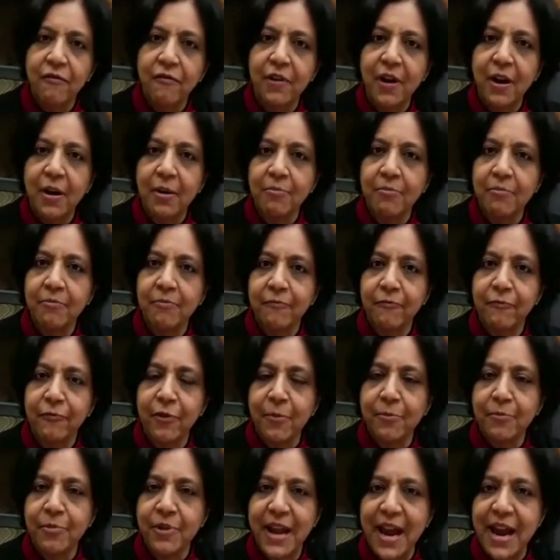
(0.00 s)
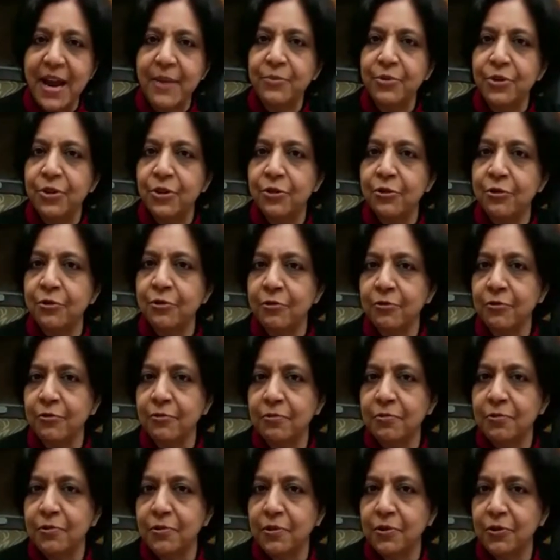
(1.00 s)
From games to
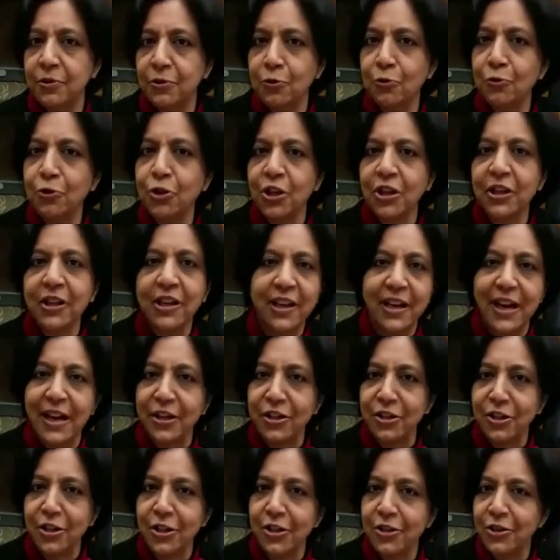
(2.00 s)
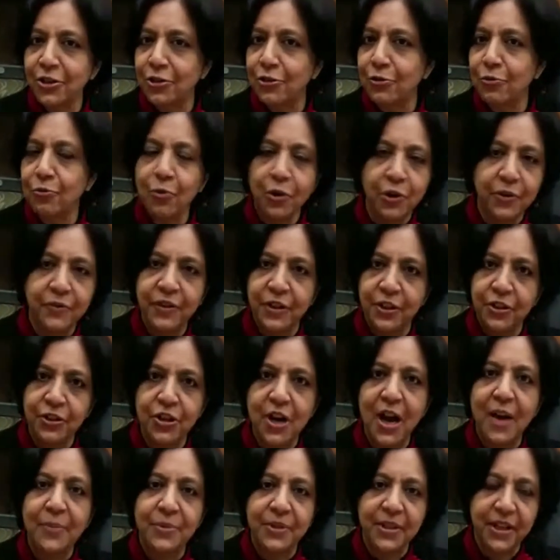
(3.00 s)
social connections to whatever the
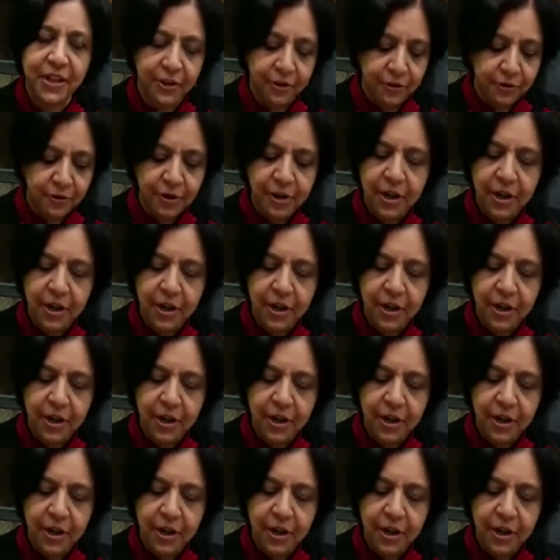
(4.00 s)
jobs they do.